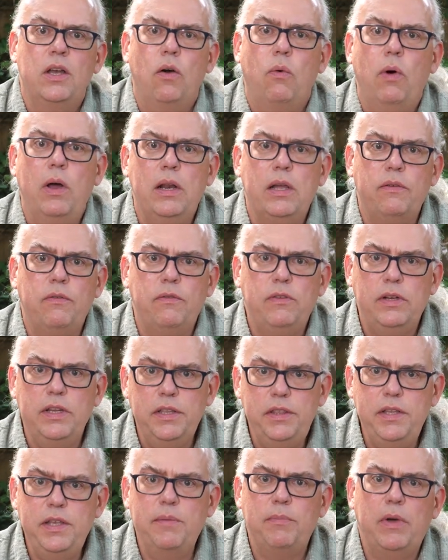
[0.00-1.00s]
while a
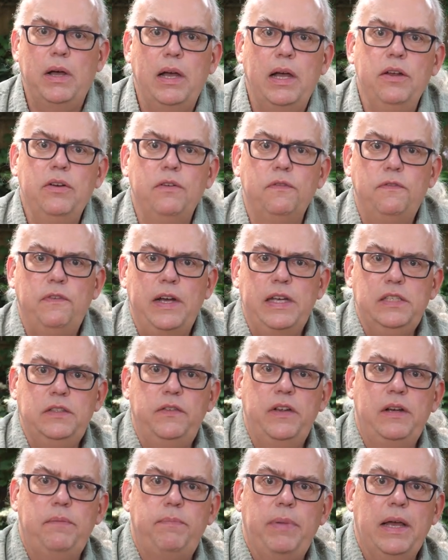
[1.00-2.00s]
lithium iron
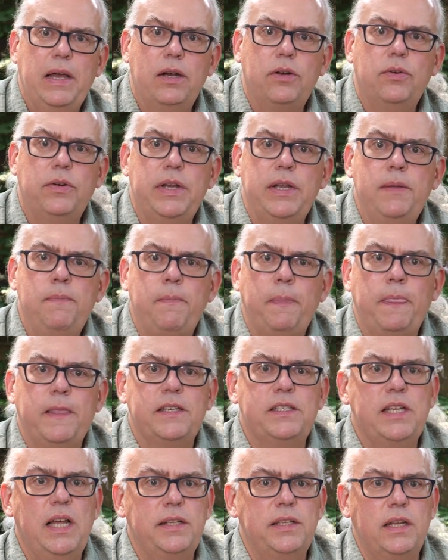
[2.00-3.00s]
phosphate battery
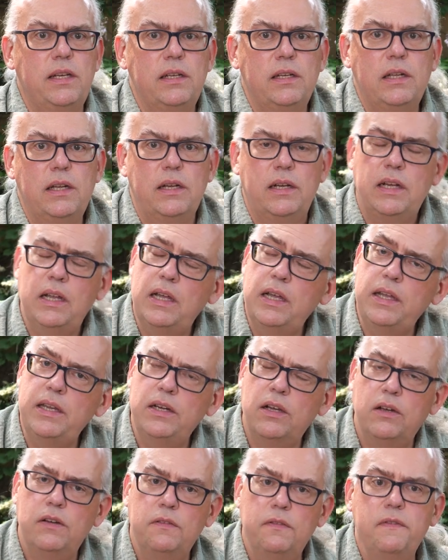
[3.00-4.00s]
is on the line
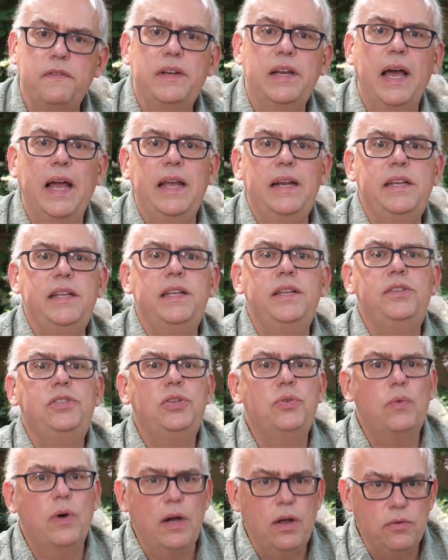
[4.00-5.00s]
of ninety
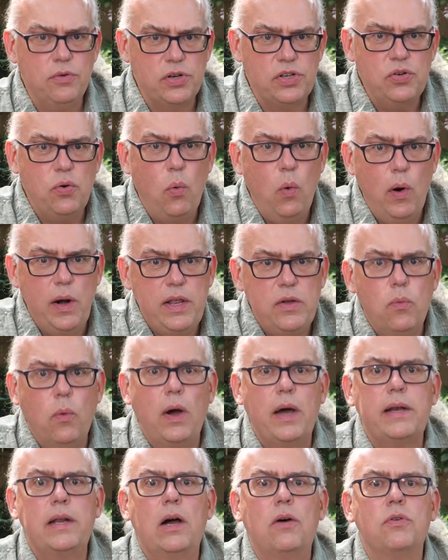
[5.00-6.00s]
to one hundred twenty
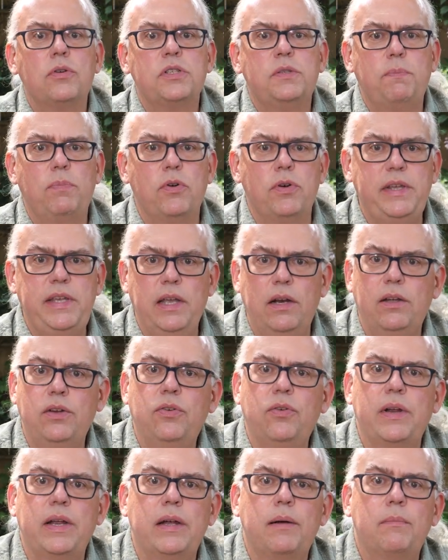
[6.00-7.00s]
watt hours per
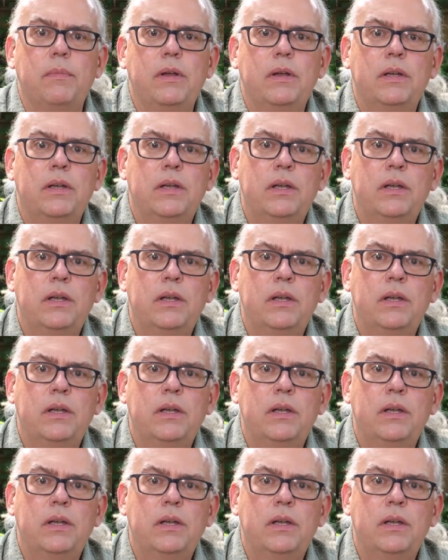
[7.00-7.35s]
kilogram.